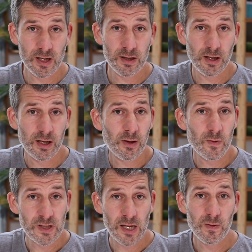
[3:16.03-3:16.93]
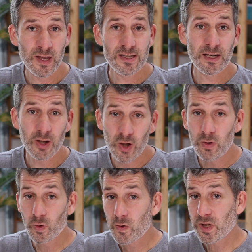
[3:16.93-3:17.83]
In, in other words, they were things that
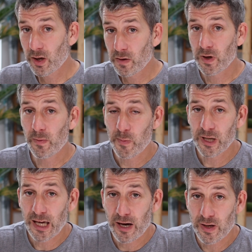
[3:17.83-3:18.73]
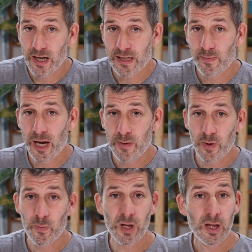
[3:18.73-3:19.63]
could also have come up in a calculator
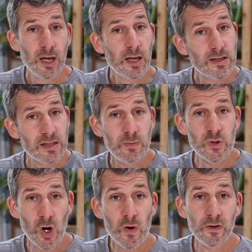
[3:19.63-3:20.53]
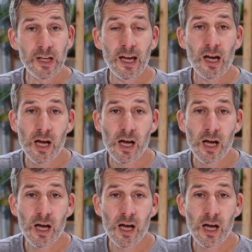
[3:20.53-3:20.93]
paper, but seem to often get